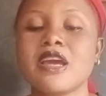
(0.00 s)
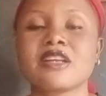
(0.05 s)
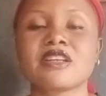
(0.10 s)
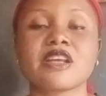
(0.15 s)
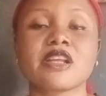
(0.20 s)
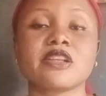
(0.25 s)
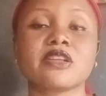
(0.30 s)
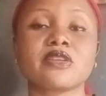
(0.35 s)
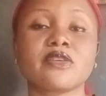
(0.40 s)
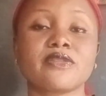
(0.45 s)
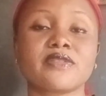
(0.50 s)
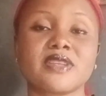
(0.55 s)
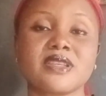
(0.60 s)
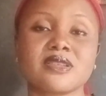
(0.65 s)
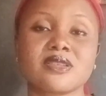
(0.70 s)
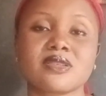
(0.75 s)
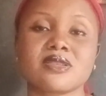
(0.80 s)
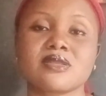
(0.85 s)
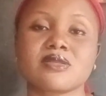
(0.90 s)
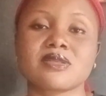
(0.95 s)
There are a lot of
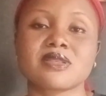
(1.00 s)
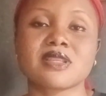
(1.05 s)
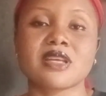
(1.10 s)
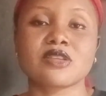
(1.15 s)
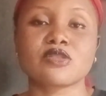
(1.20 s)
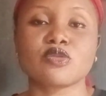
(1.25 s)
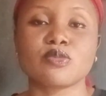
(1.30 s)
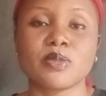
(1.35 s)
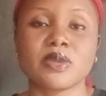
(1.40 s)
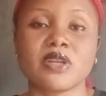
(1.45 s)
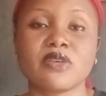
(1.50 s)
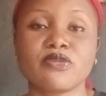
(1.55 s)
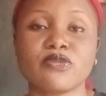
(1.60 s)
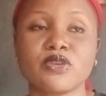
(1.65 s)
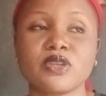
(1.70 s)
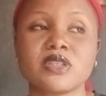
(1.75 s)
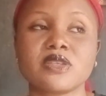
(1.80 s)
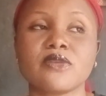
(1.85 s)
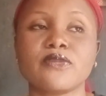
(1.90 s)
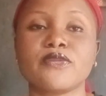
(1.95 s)
things you stand to
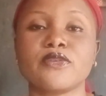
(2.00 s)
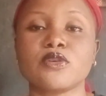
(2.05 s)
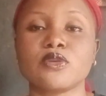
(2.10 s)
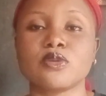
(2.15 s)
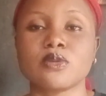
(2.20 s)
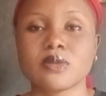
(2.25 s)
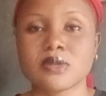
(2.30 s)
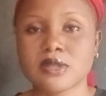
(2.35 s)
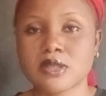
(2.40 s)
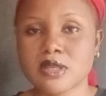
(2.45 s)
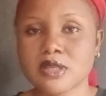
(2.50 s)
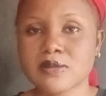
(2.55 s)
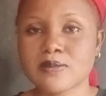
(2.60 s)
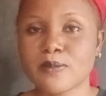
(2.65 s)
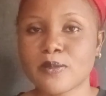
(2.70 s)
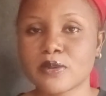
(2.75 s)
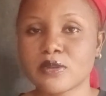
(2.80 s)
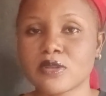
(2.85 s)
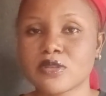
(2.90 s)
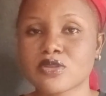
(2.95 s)
benefit if you use this
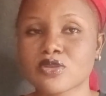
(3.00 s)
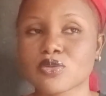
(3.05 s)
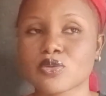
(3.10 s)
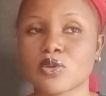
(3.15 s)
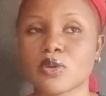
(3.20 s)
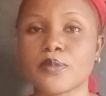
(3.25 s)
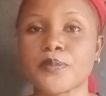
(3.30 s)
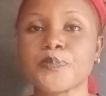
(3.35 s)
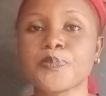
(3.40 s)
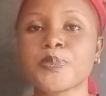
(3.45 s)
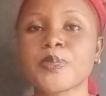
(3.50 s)
body scrub.